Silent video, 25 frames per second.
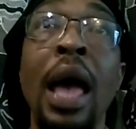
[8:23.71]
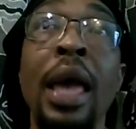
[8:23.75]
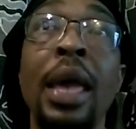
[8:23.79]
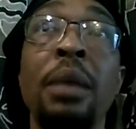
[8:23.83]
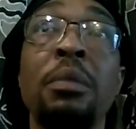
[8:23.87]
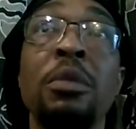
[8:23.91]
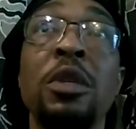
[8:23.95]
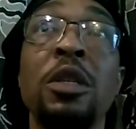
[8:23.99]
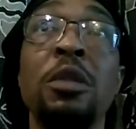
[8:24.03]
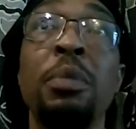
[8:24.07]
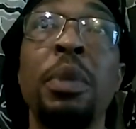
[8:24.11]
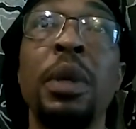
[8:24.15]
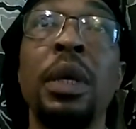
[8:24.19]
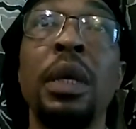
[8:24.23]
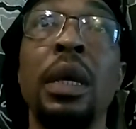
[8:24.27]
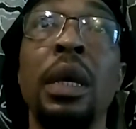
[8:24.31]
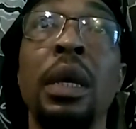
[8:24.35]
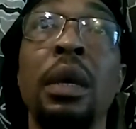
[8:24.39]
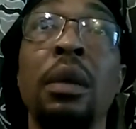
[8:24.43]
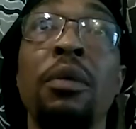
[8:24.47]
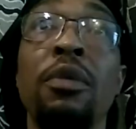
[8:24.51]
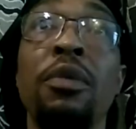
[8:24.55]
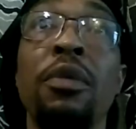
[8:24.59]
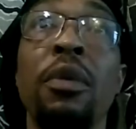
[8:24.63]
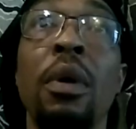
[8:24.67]
am
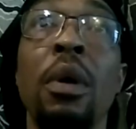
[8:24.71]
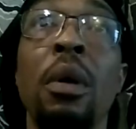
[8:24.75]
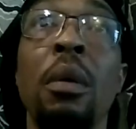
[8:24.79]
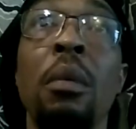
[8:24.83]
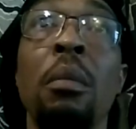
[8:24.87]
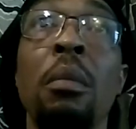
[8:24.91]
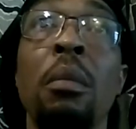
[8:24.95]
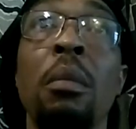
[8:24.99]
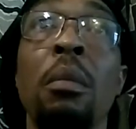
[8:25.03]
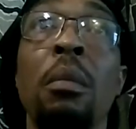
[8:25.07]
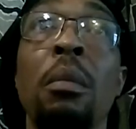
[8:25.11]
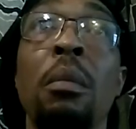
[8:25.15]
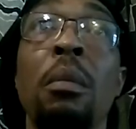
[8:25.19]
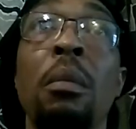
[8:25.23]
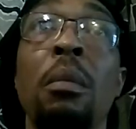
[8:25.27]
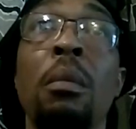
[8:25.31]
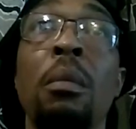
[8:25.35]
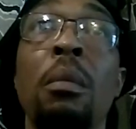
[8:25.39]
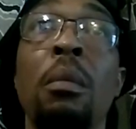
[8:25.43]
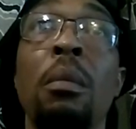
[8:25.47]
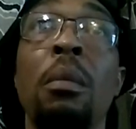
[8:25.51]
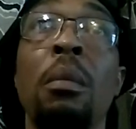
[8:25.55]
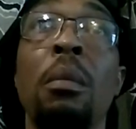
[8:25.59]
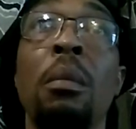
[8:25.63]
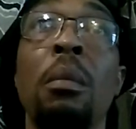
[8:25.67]
speaking from
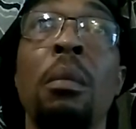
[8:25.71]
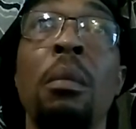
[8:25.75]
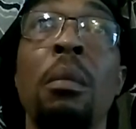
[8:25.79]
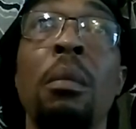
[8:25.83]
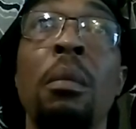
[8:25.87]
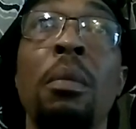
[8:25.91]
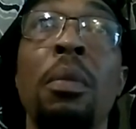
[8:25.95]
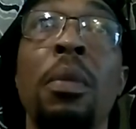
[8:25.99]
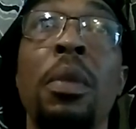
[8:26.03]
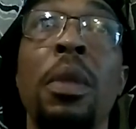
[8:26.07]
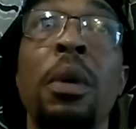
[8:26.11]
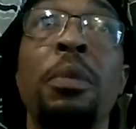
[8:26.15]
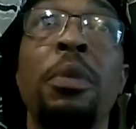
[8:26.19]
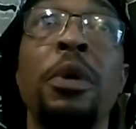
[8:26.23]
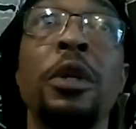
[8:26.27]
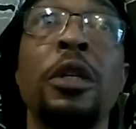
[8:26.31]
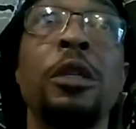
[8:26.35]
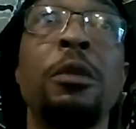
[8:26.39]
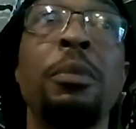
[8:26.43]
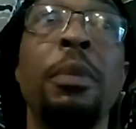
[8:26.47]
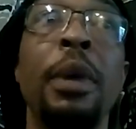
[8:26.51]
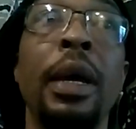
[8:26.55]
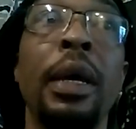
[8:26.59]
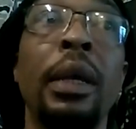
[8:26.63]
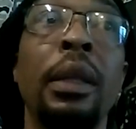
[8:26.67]
the
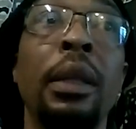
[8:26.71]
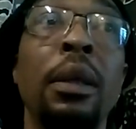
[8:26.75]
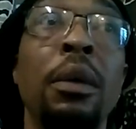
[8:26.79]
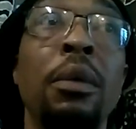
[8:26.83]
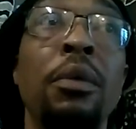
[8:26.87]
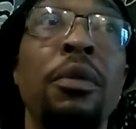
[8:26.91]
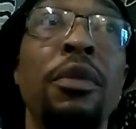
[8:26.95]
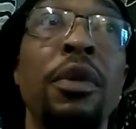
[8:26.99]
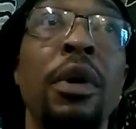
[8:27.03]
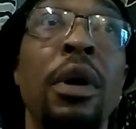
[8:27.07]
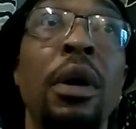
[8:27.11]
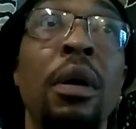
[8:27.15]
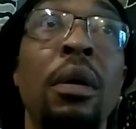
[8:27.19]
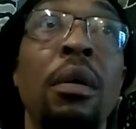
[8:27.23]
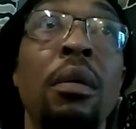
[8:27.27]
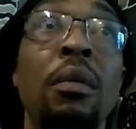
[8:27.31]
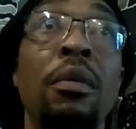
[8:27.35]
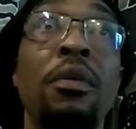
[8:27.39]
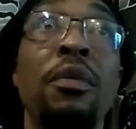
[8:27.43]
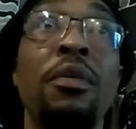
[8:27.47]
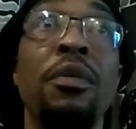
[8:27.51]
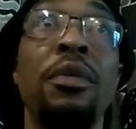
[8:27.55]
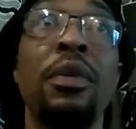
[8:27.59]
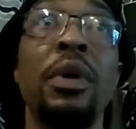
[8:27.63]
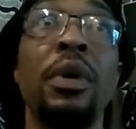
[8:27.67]
perspective of,